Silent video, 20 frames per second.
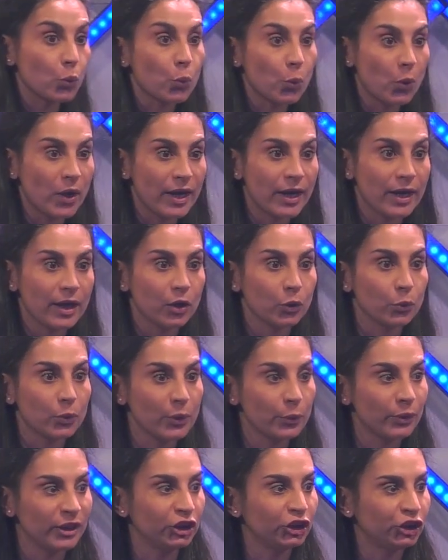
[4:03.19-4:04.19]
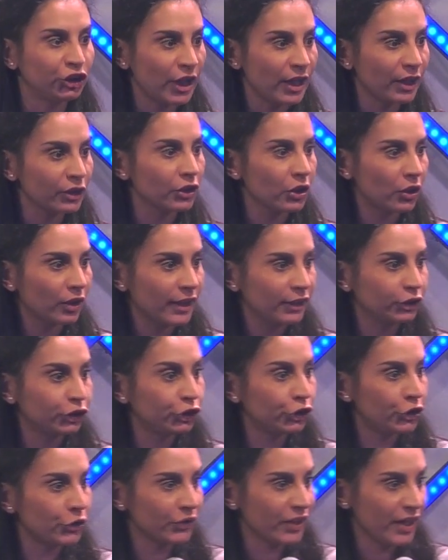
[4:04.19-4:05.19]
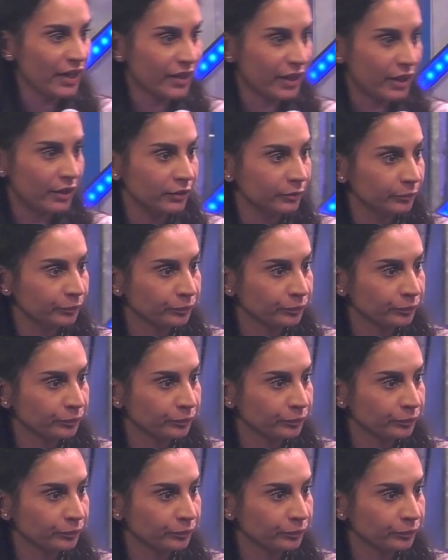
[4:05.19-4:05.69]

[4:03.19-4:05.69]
where we will share knowledge together,